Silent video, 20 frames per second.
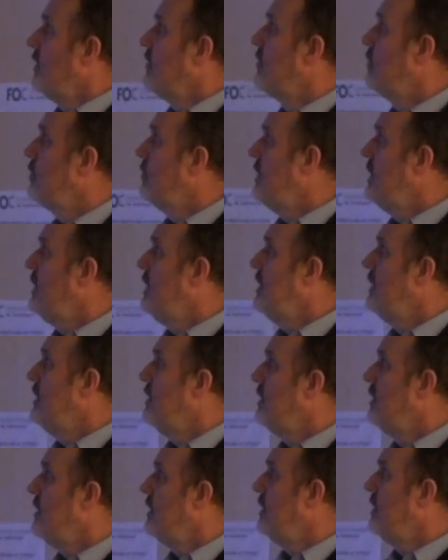So
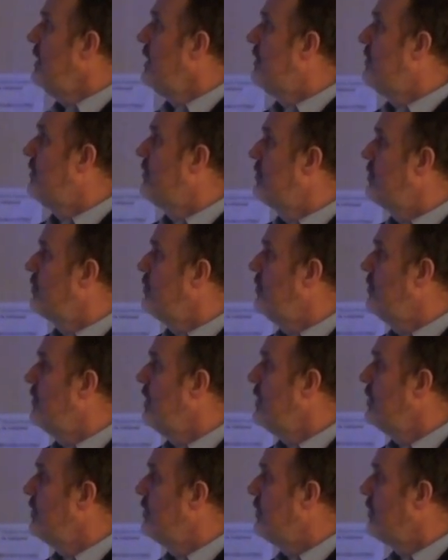the next
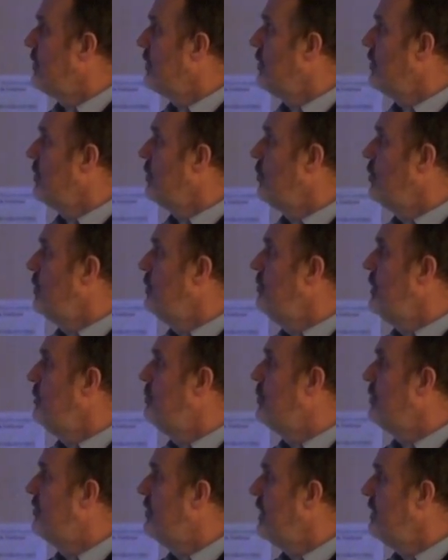result will be
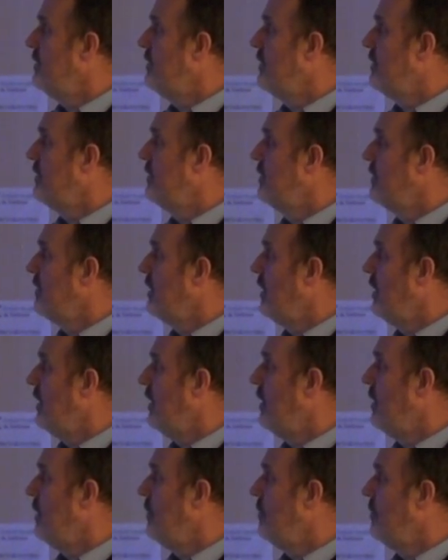presented
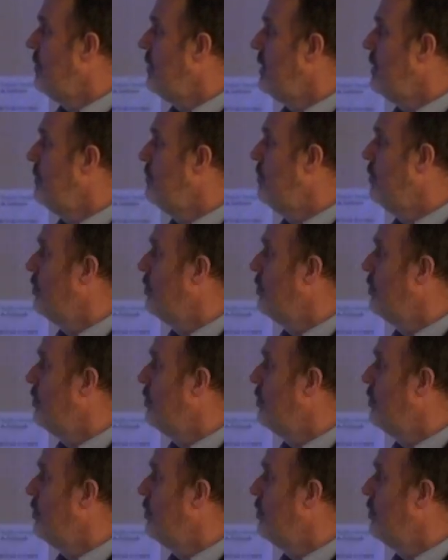um, in